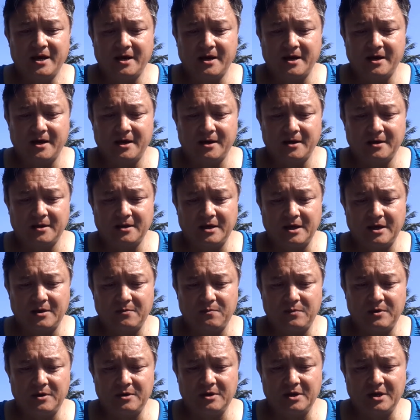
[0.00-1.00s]
that
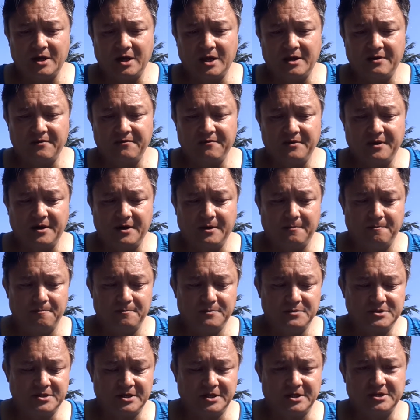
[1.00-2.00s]
have been kind
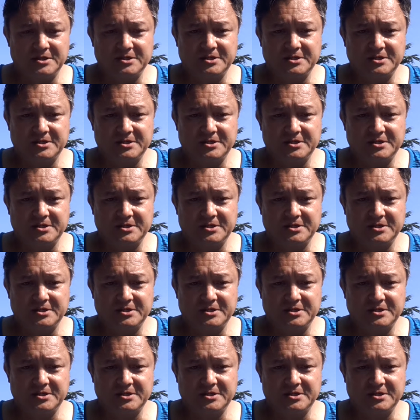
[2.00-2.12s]
of set